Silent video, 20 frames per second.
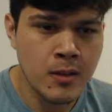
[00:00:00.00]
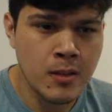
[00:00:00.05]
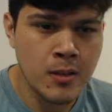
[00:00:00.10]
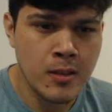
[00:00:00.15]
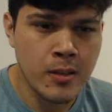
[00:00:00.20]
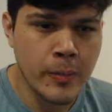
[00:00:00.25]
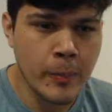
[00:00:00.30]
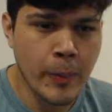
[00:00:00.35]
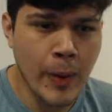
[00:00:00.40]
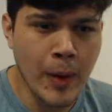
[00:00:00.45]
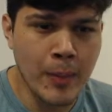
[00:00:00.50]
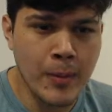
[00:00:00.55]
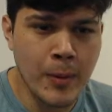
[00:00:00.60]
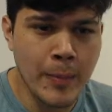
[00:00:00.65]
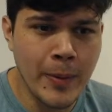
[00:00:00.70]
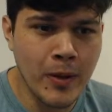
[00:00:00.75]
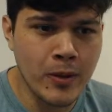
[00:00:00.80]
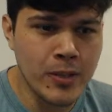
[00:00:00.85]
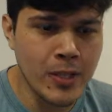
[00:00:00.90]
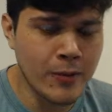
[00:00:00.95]
Probably
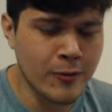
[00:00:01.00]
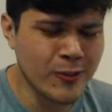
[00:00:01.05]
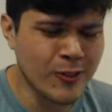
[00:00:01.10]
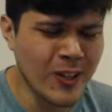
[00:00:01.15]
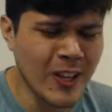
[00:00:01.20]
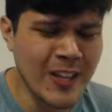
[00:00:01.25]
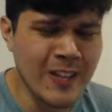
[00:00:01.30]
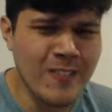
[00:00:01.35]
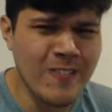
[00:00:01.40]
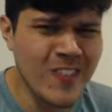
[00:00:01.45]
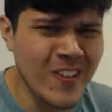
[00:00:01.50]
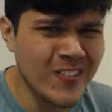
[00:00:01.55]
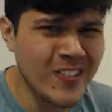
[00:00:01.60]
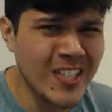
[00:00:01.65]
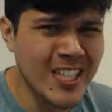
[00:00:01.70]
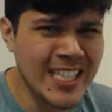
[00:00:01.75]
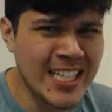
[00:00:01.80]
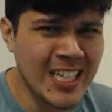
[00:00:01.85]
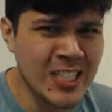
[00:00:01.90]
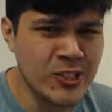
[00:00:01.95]
build it for like
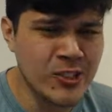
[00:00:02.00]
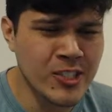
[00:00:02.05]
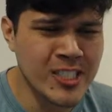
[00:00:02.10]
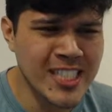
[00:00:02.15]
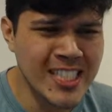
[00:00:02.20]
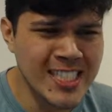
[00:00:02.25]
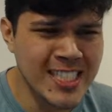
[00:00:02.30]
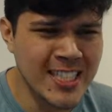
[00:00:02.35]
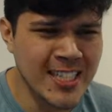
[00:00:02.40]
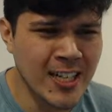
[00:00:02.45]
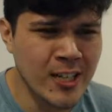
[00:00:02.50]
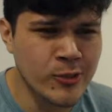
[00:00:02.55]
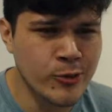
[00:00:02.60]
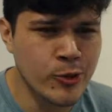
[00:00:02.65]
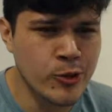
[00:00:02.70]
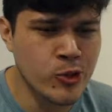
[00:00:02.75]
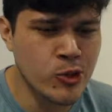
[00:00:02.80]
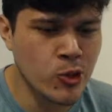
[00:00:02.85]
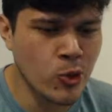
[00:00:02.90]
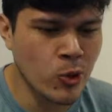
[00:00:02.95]
1,500,
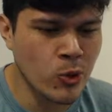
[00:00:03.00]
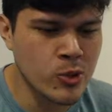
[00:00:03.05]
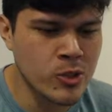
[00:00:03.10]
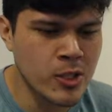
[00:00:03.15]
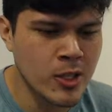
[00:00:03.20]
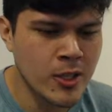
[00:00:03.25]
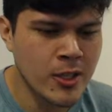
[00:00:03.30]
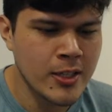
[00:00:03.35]
1,600 souls.